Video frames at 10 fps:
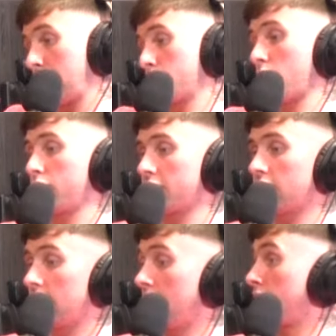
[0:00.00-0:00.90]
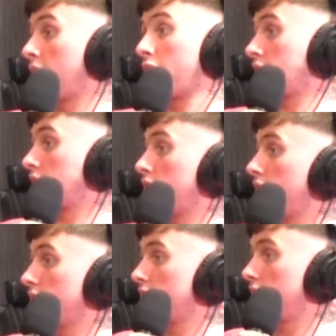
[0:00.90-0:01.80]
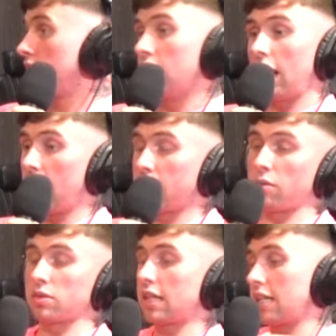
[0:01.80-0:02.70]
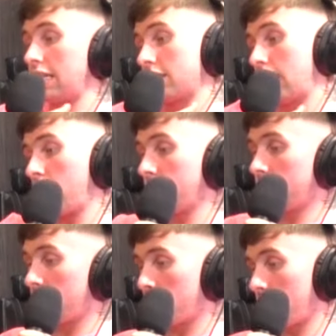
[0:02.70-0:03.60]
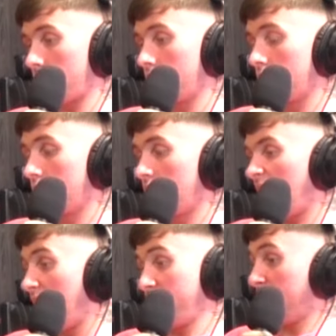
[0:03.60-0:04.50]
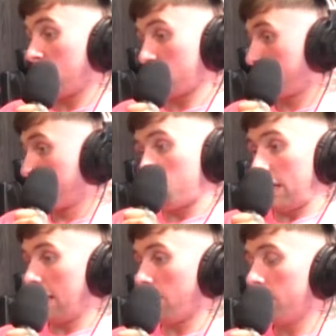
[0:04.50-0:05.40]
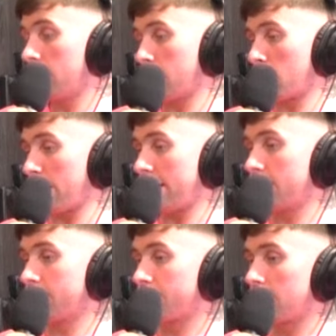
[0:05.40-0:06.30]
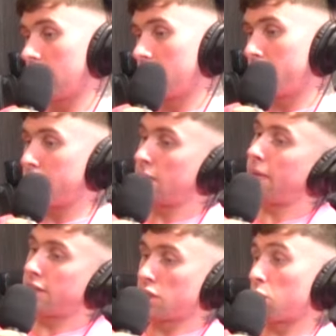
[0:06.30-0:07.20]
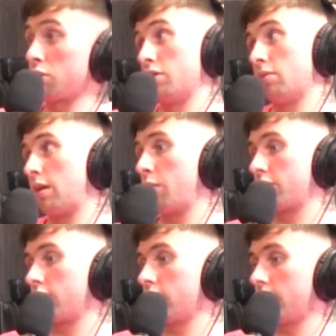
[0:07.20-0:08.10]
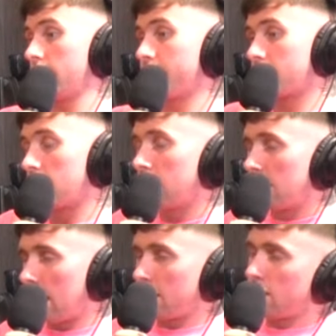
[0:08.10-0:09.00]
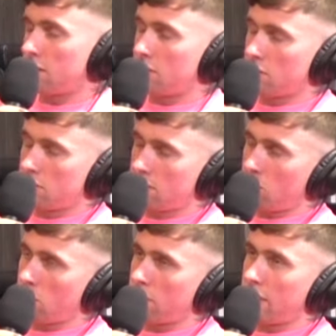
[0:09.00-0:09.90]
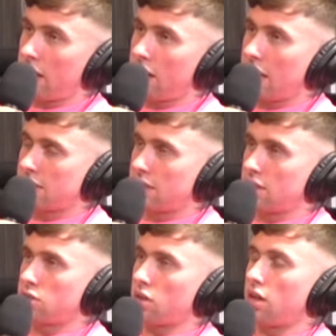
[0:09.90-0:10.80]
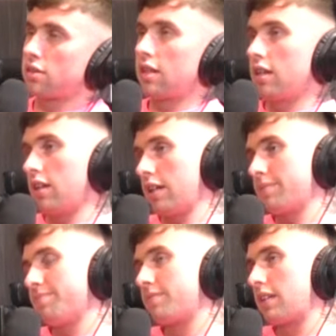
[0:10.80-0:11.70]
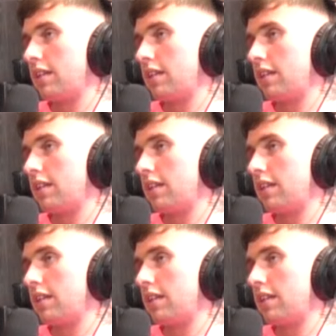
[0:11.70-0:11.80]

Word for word: the bike's perfect, and the rider says no. Yeah. Um, yeah. there was days like Saturday there where I felt pretty good in my riding, but the bike just wasn't doing what I wanted to do. And the, the more we've analysed it and sort of looked at it, like